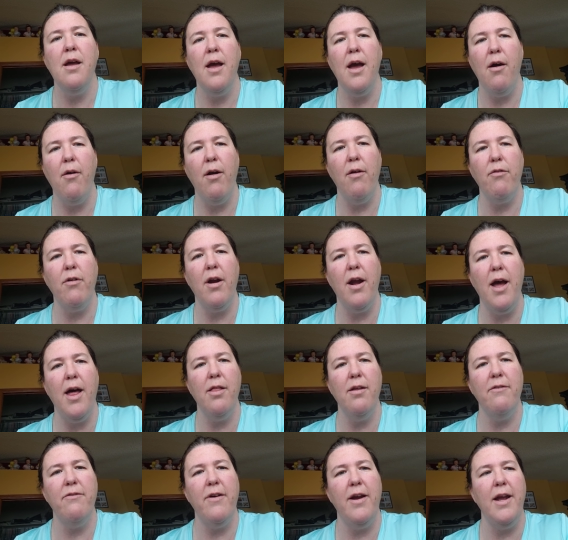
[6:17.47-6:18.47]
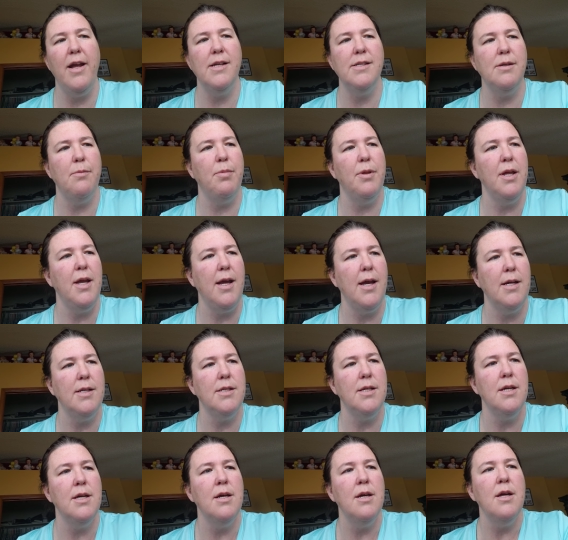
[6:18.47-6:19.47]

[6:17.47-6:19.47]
However, a halophyte is a plant